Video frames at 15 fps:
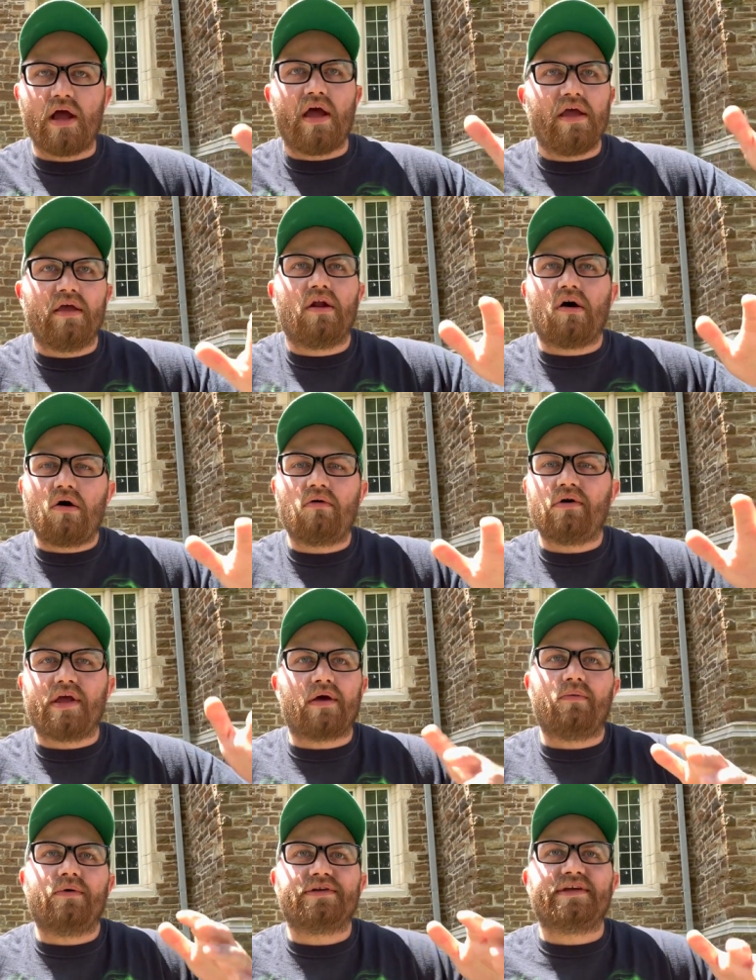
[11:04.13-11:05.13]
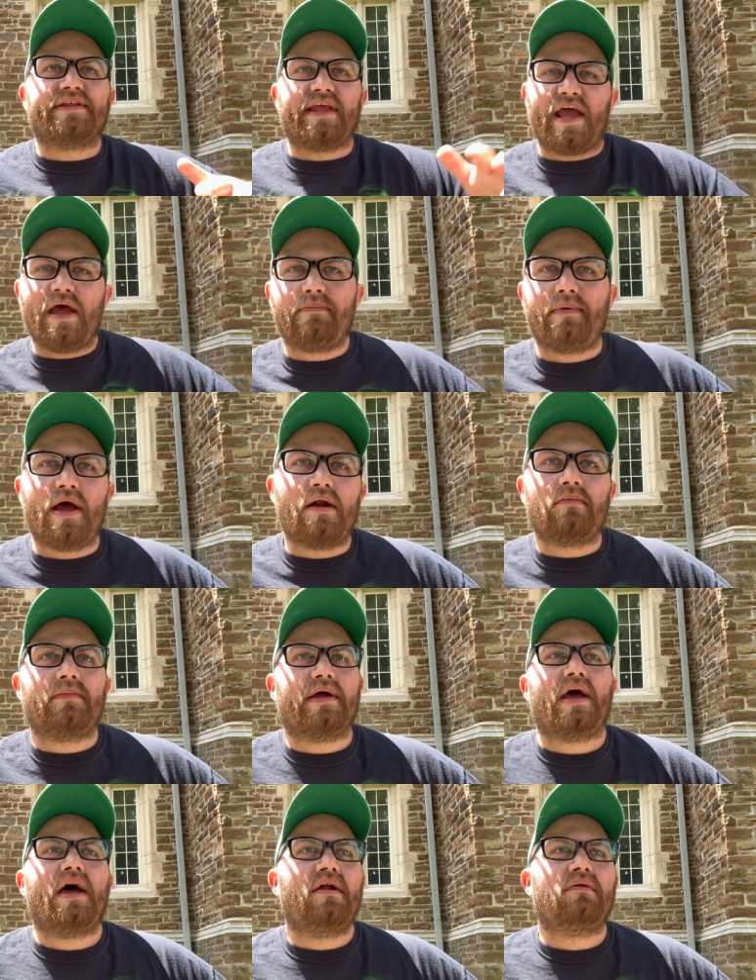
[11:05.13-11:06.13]
you know, like it wasn't that bad. I'm
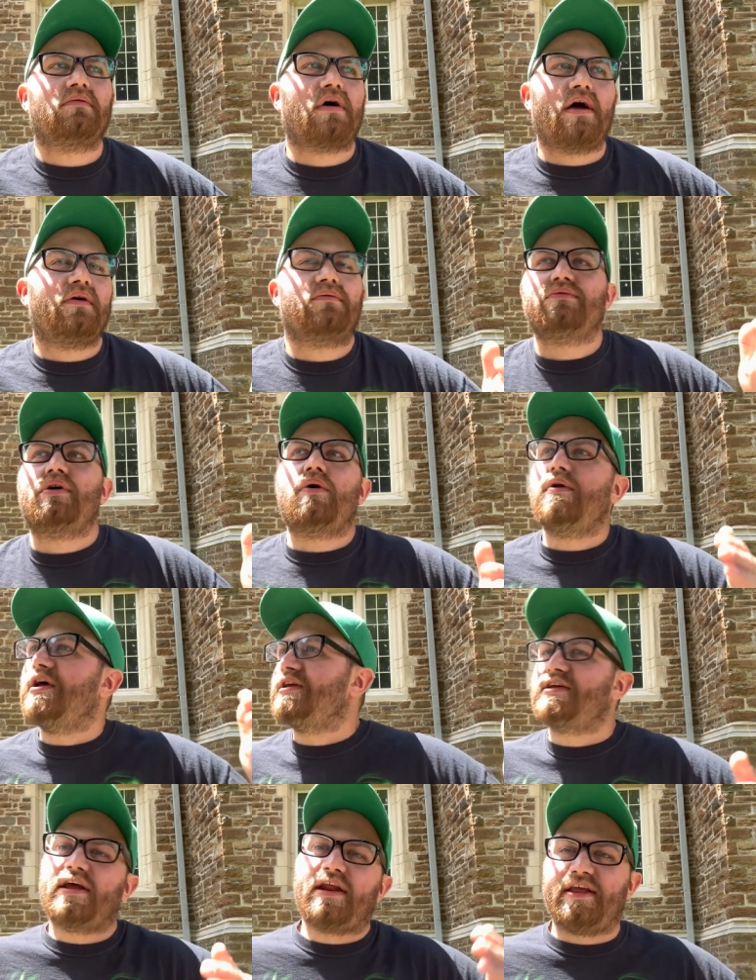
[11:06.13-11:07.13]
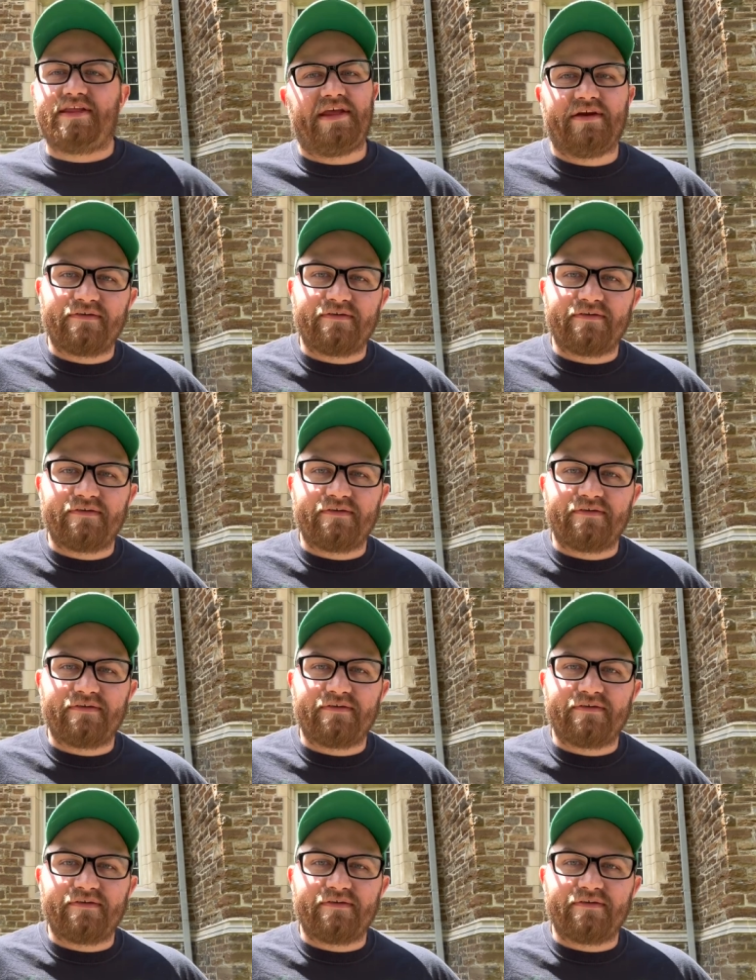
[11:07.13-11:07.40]
like, I don't, I don't notice anything